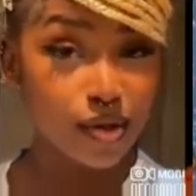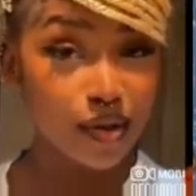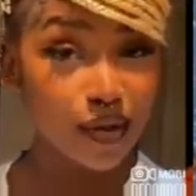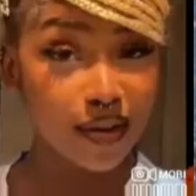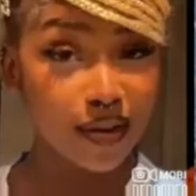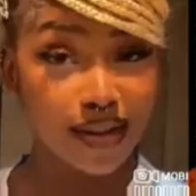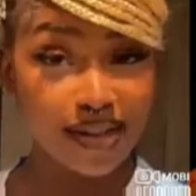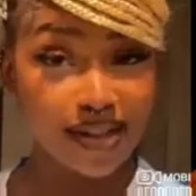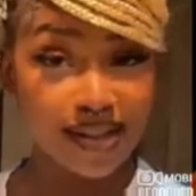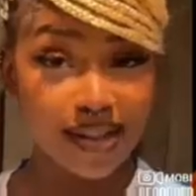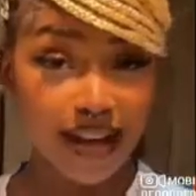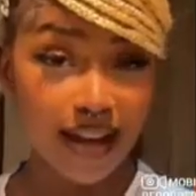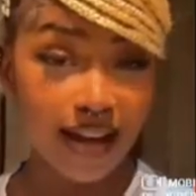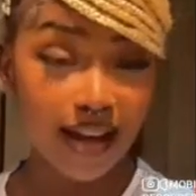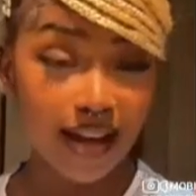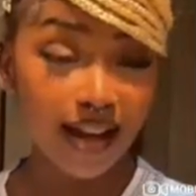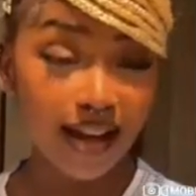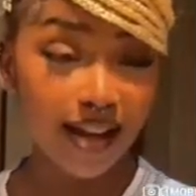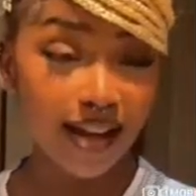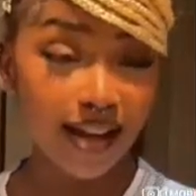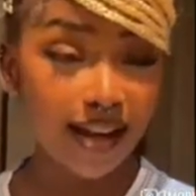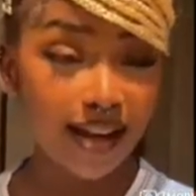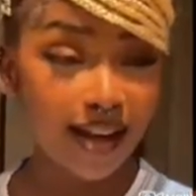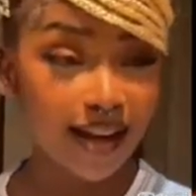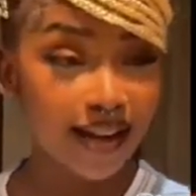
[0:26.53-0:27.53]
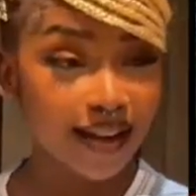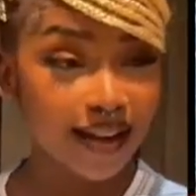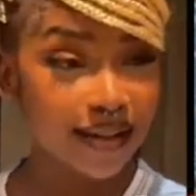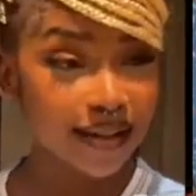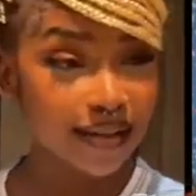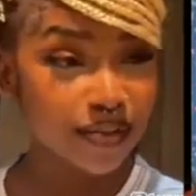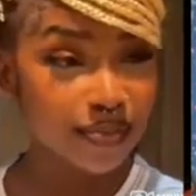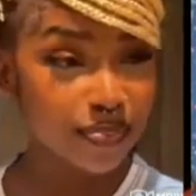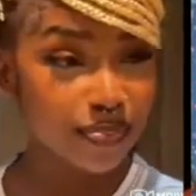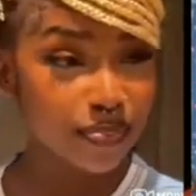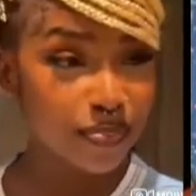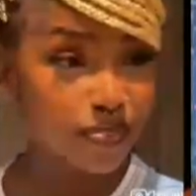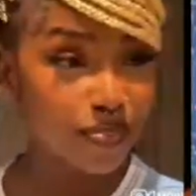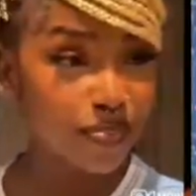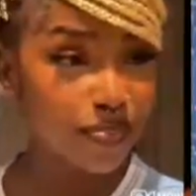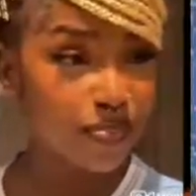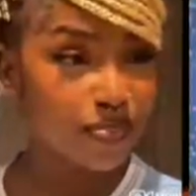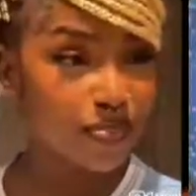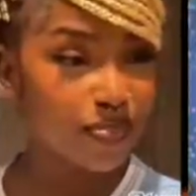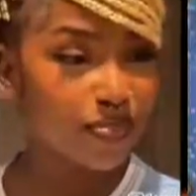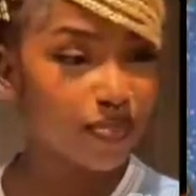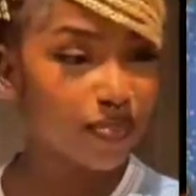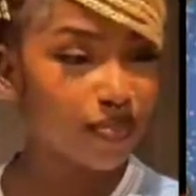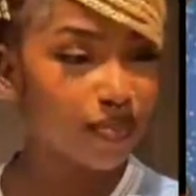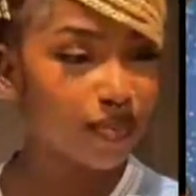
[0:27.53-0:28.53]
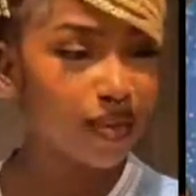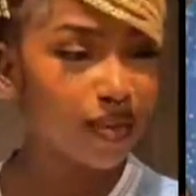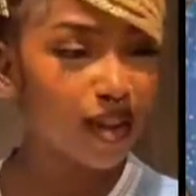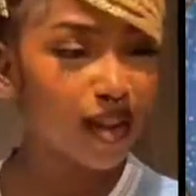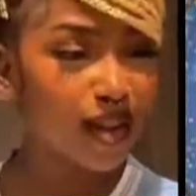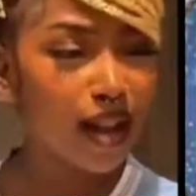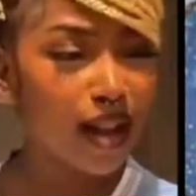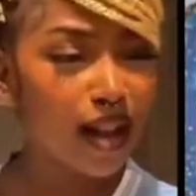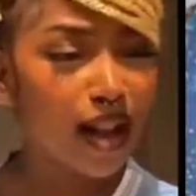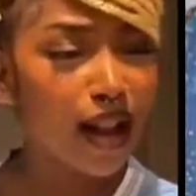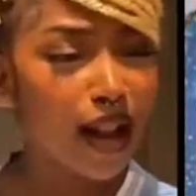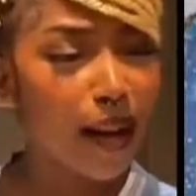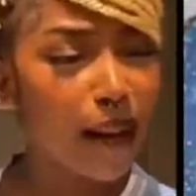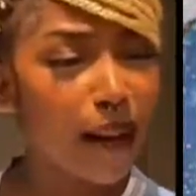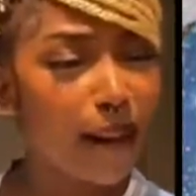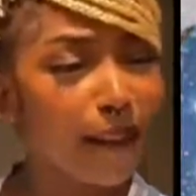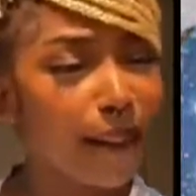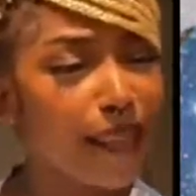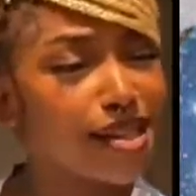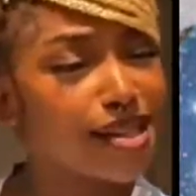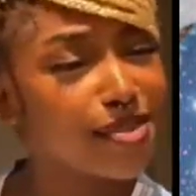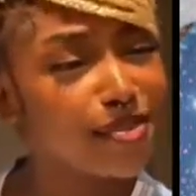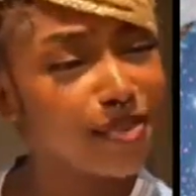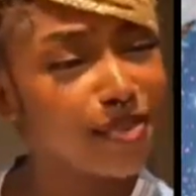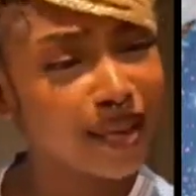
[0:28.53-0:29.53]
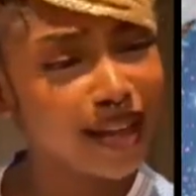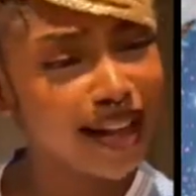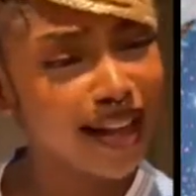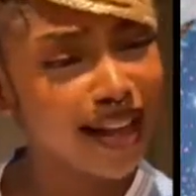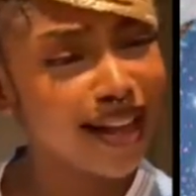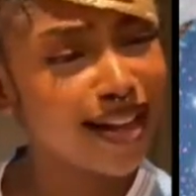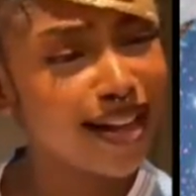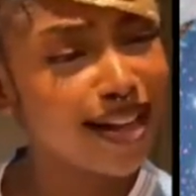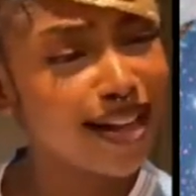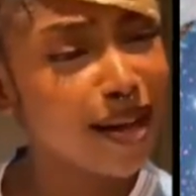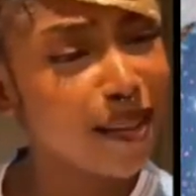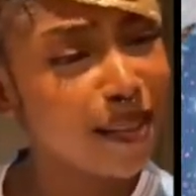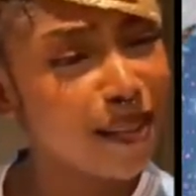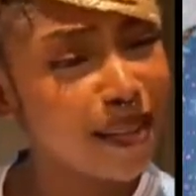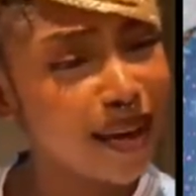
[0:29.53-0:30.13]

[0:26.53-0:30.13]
I don't even know what word to use, guys. But here is the clip.